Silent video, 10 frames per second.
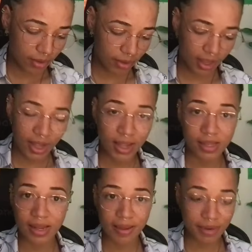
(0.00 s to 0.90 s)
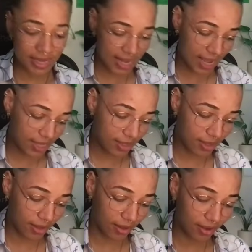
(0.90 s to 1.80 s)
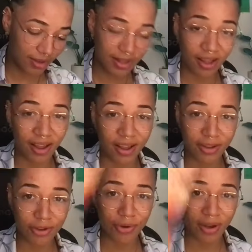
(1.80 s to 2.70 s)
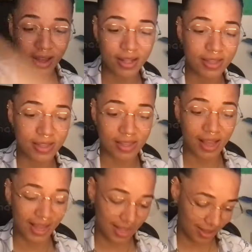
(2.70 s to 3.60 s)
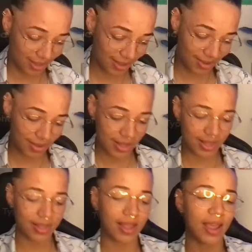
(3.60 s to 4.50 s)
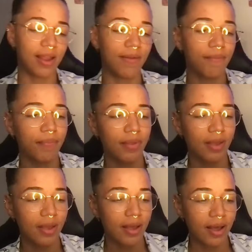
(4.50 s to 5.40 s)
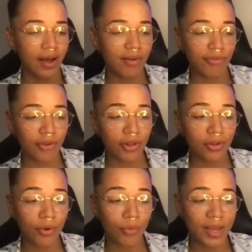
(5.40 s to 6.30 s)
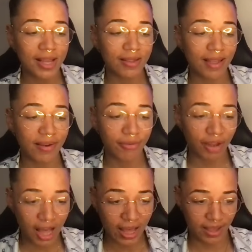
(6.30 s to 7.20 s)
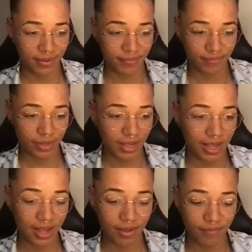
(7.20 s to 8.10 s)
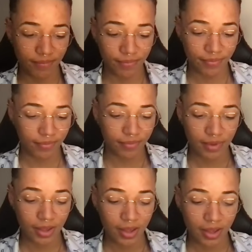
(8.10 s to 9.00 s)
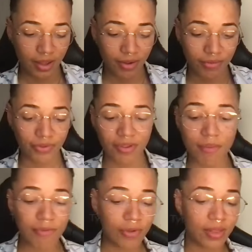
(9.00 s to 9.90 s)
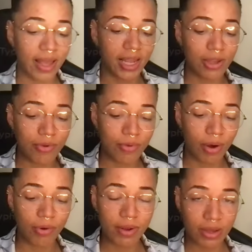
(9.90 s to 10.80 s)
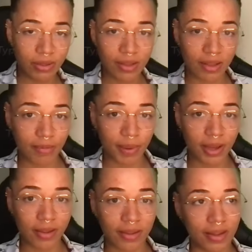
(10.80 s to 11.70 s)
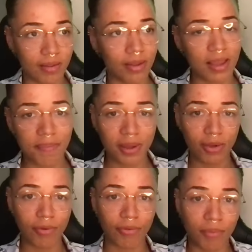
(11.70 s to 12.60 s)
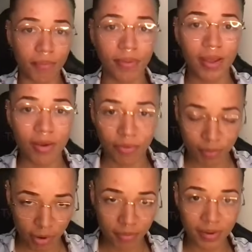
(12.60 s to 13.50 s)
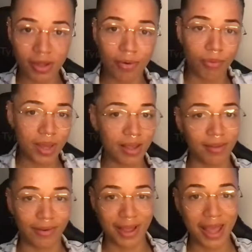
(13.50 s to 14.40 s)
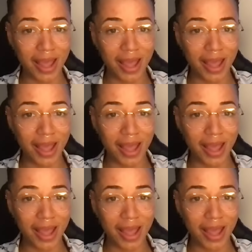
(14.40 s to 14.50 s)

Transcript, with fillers: Okay, it's time to dance to the to the heart to your heart's desires. This is what this is saying. Unfurl your wings and fly. Okay, you know for some of you like you holding on to this person is keeping you from from opening your wings and